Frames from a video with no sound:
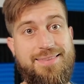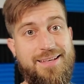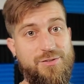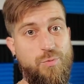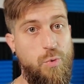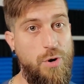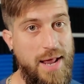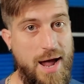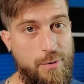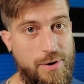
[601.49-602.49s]
that's one
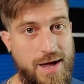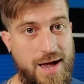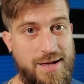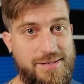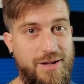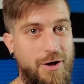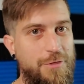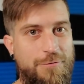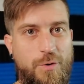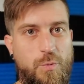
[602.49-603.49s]
hour, guys, on
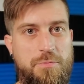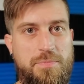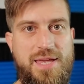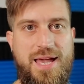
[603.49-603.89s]
the phone with me